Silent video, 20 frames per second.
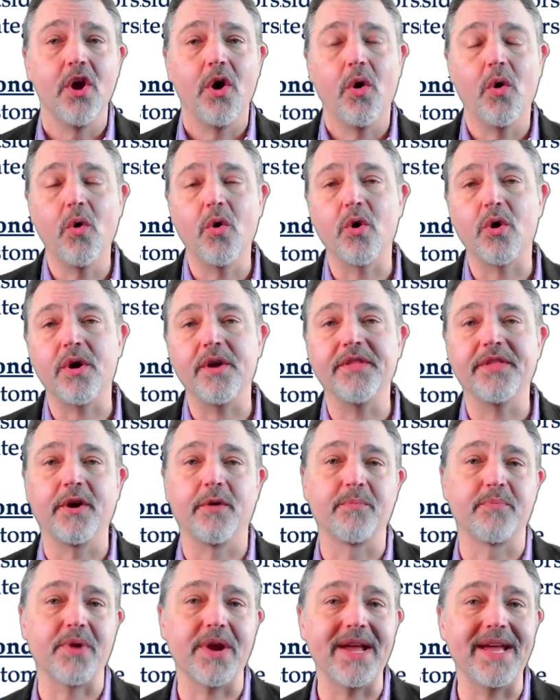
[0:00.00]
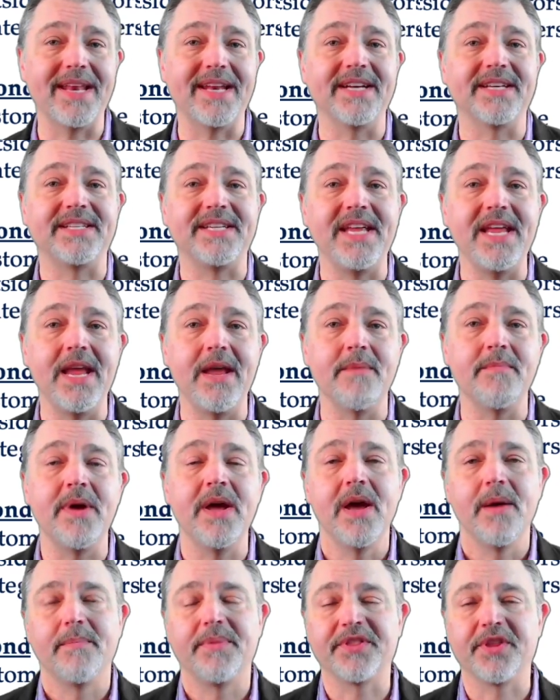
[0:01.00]
Or they'll bring in a team,
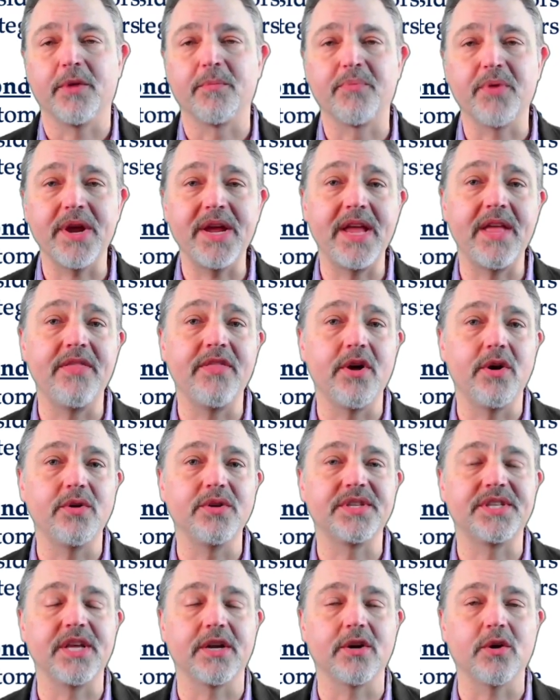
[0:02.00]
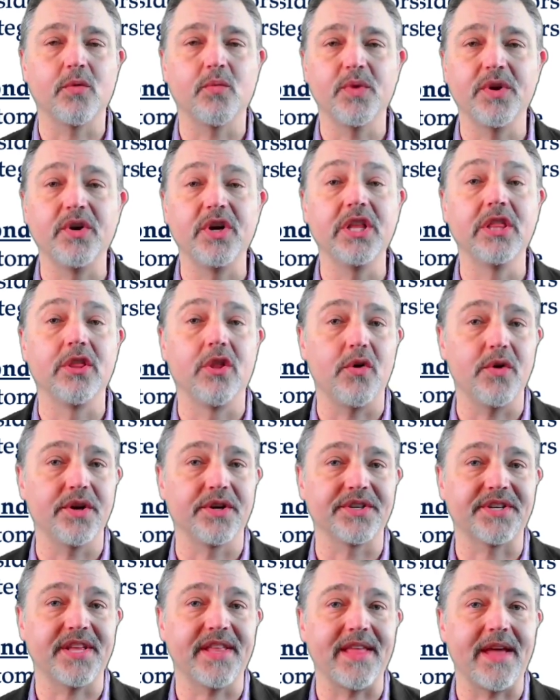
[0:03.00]
but they'll bring in those that are really loyal
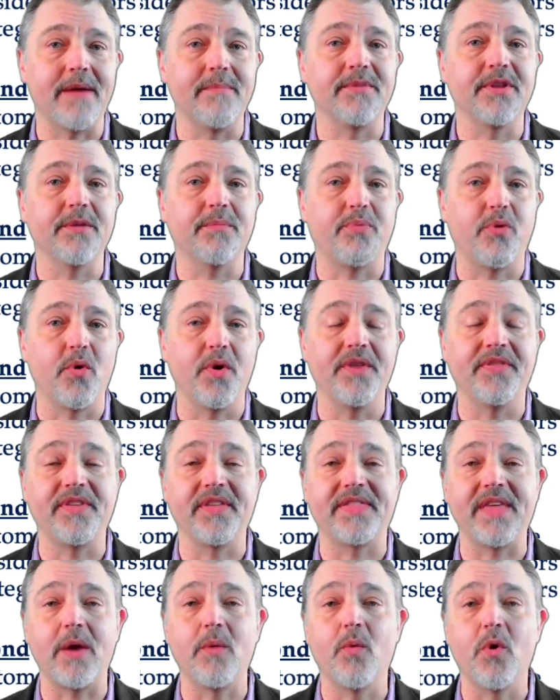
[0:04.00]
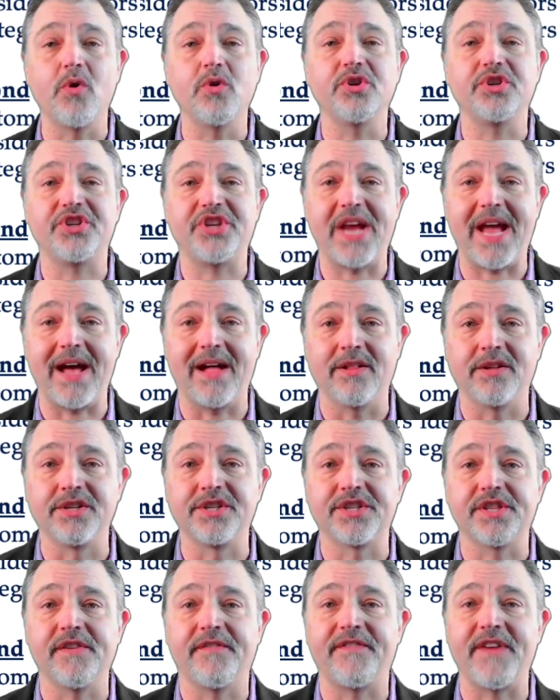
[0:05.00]
to them to the point that they won't
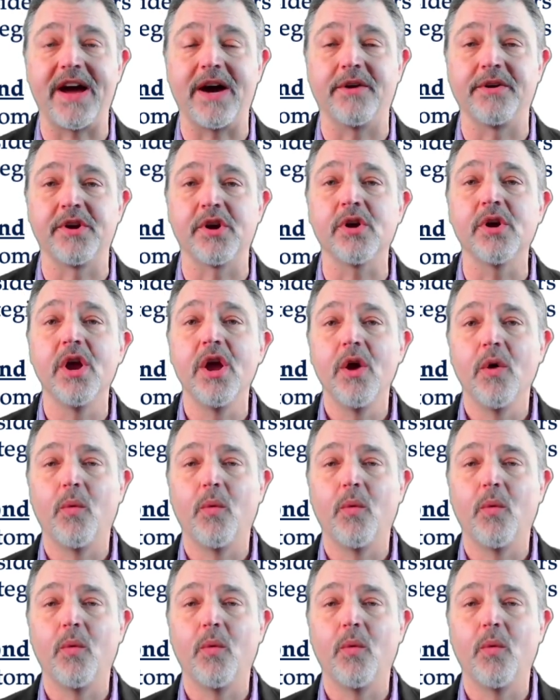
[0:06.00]
challenge the founder